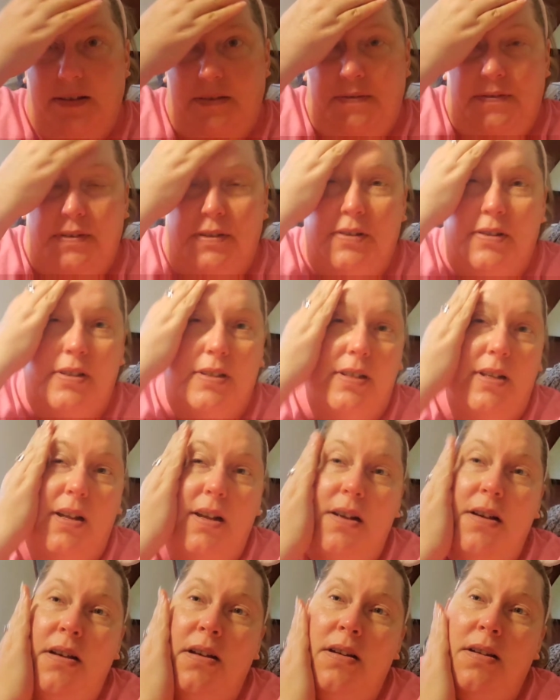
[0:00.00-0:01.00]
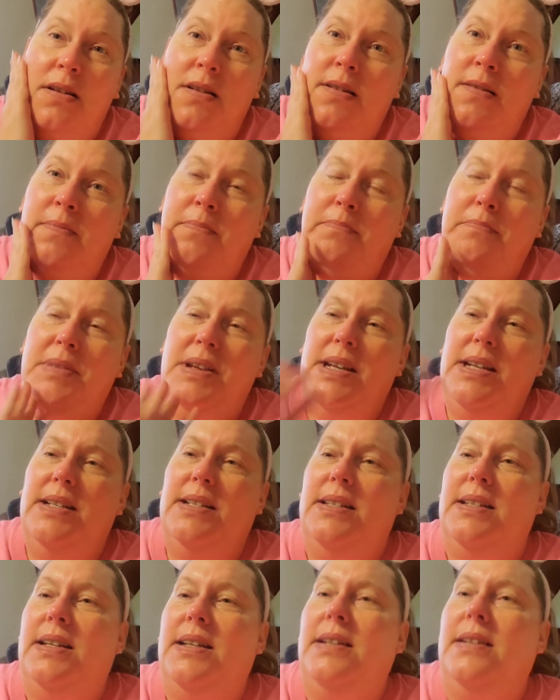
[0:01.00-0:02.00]
that feels
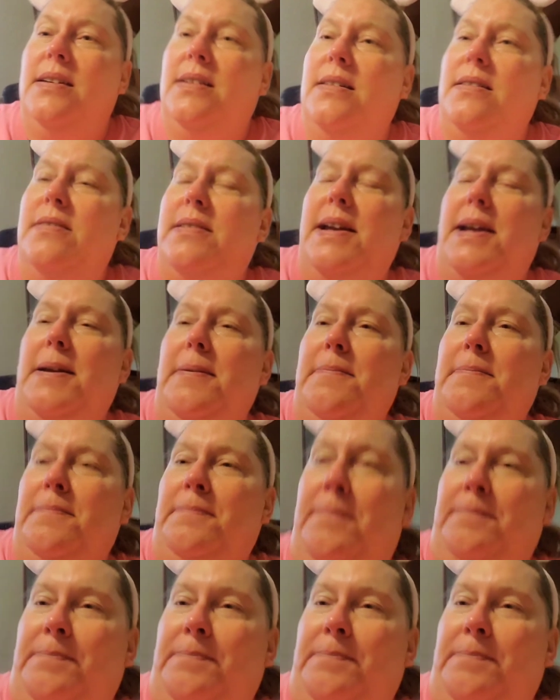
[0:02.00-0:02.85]
amazing. Okay.